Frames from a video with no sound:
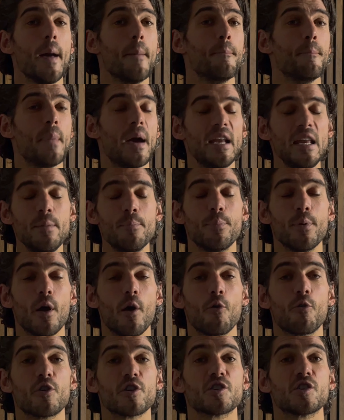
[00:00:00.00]
Many
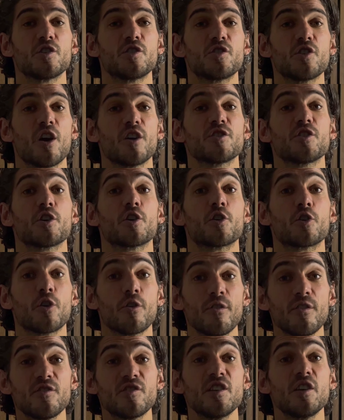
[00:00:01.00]
brokers charge a
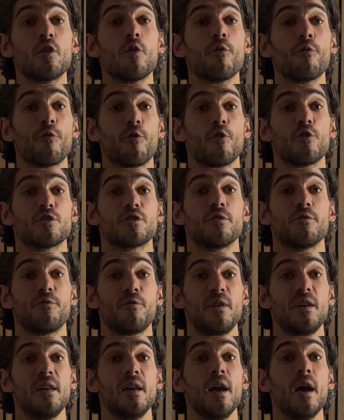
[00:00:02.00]
currency conversion
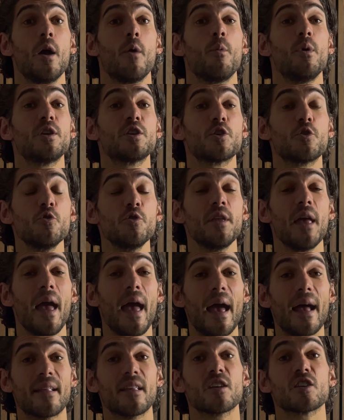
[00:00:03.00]
fee, which could
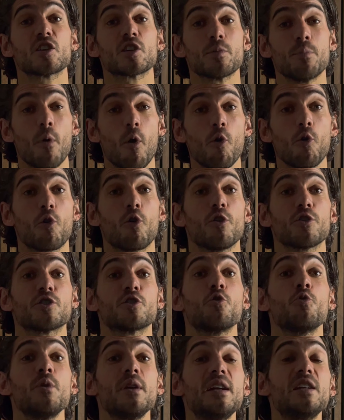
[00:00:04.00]
add a small cost
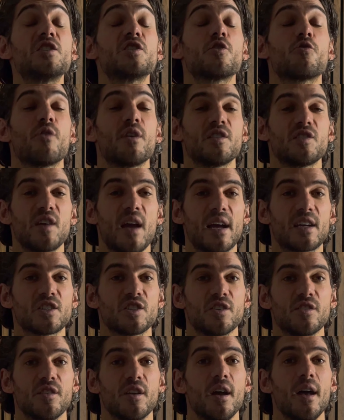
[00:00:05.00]
to each transaction.